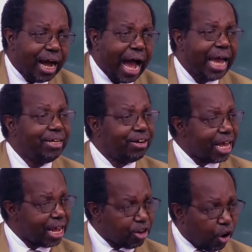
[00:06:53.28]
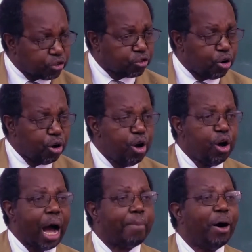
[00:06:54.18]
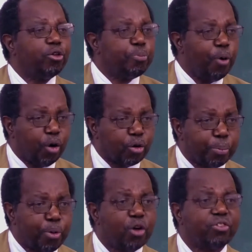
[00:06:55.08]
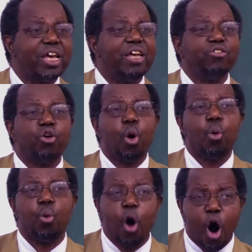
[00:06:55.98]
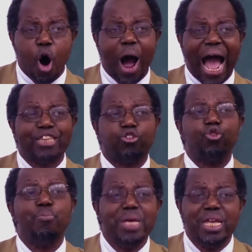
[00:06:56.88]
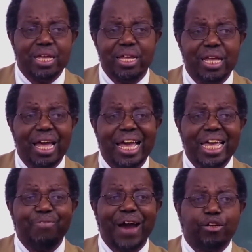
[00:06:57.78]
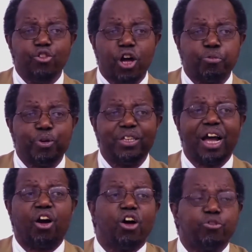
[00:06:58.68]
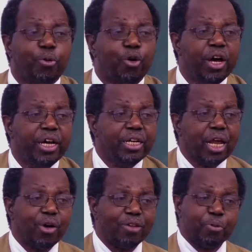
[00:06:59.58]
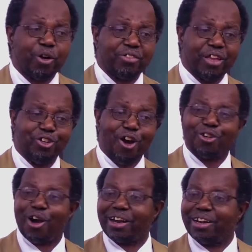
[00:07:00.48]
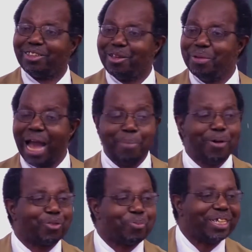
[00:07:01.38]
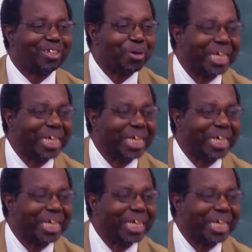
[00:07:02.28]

I had read also about Paul. Paul says, woe unto me if I do not preach the gospel. In other words, Paul is saying, don't congratulate me. I'm not preaching.